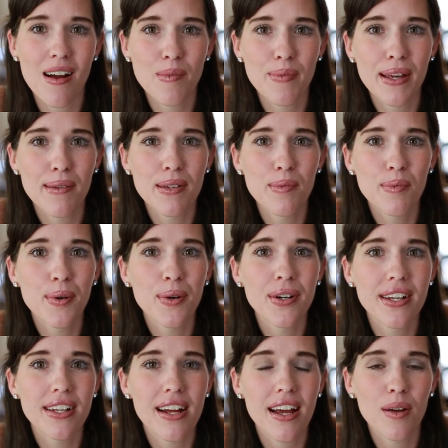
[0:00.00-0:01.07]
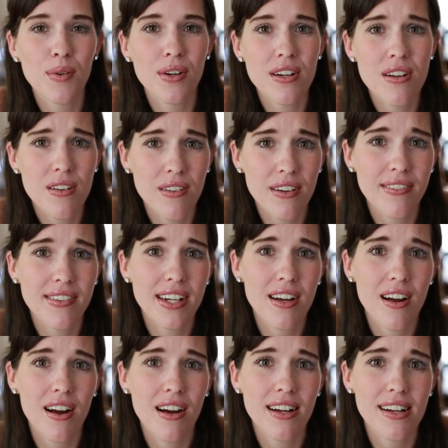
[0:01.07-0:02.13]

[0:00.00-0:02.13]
our baby boy and I were in a horrific car